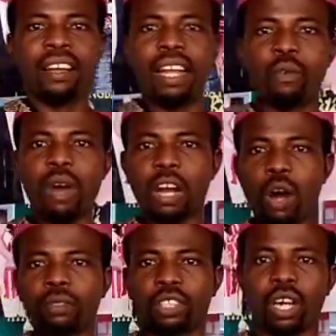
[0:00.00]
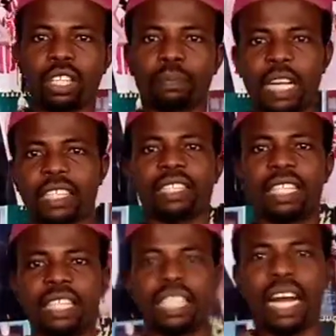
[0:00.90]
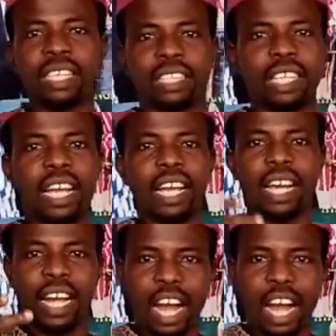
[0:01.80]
they welcome such person and say